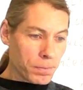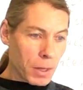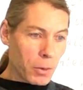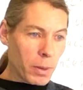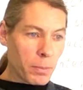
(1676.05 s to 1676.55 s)

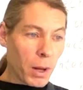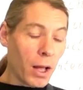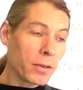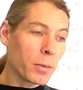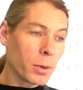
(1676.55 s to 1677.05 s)
it would be
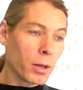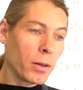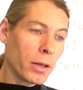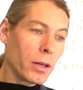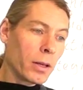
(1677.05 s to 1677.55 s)

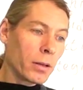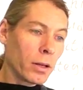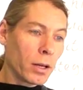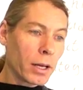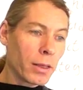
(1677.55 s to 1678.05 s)
possible to
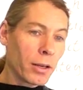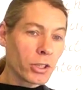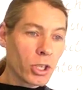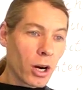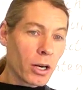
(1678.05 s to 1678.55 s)
look at their
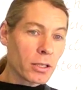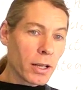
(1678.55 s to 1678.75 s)
charts